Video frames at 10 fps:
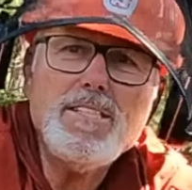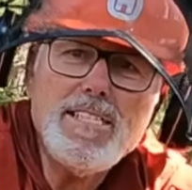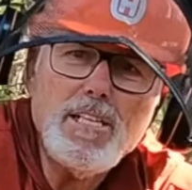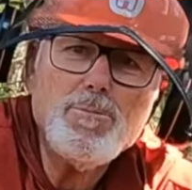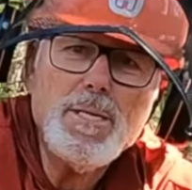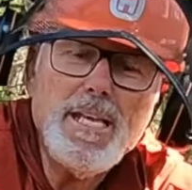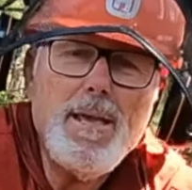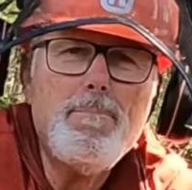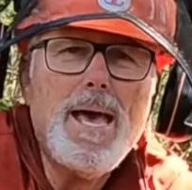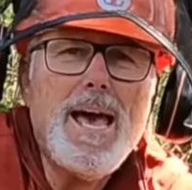the salesman
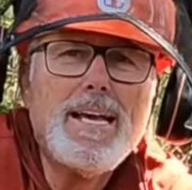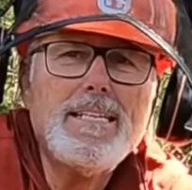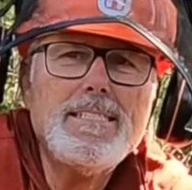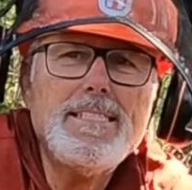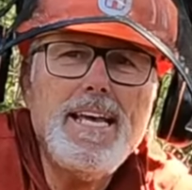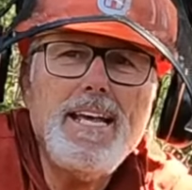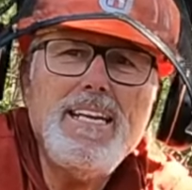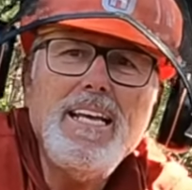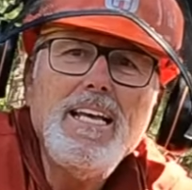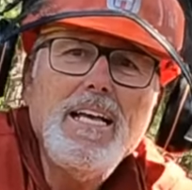came back and said,